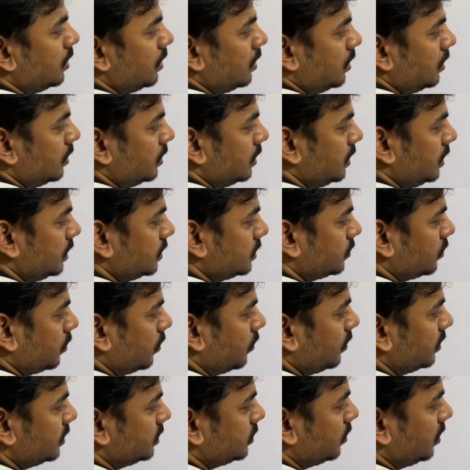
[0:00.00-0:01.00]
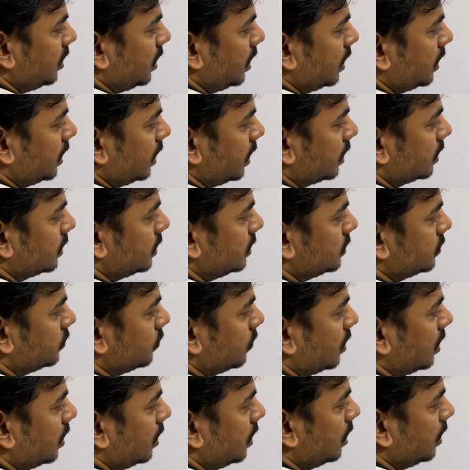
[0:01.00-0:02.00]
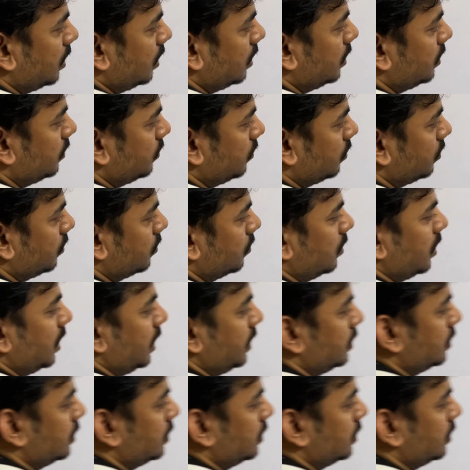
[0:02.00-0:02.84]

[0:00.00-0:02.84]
this OH will attack this one and it will go like